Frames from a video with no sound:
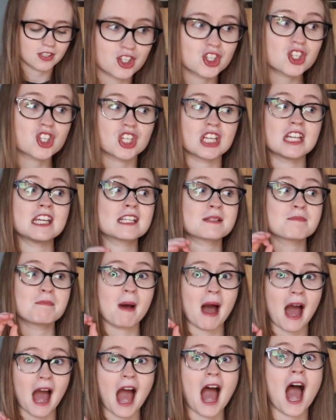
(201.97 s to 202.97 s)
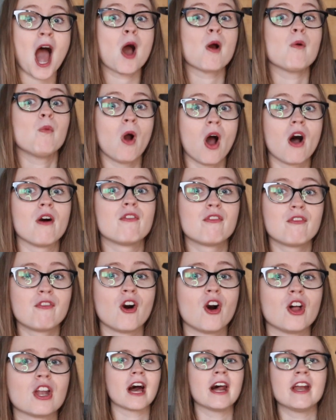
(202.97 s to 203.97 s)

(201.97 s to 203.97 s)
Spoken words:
she is powerful,